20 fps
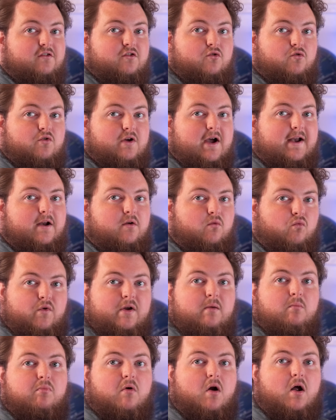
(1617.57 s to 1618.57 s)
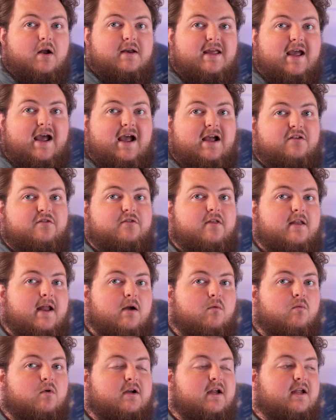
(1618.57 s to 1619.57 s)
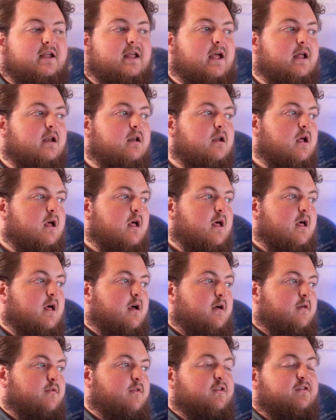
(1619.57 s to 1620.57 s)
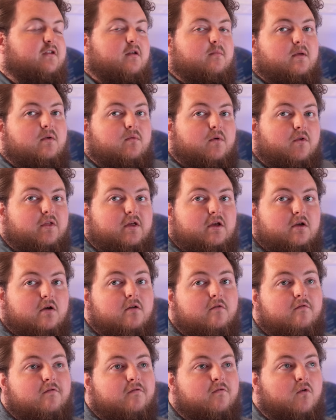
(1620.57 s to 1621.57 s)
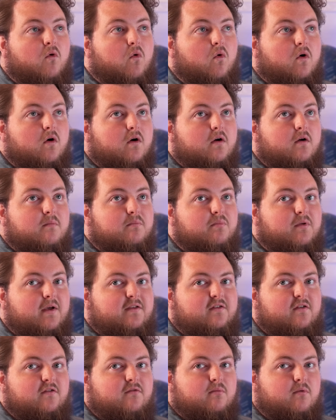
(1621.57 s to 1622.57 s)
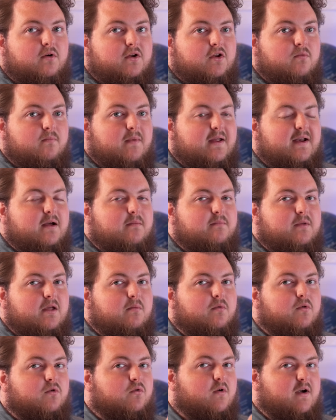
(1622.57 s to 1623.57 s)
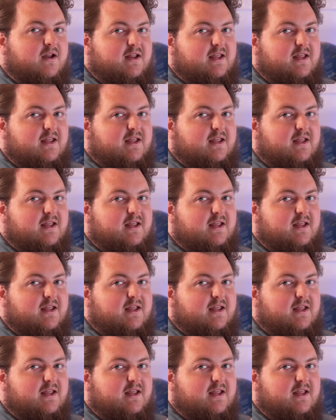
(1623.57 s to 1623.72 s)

to kind of rebroadcast the network again. This can be really good for places where you may not be able to run a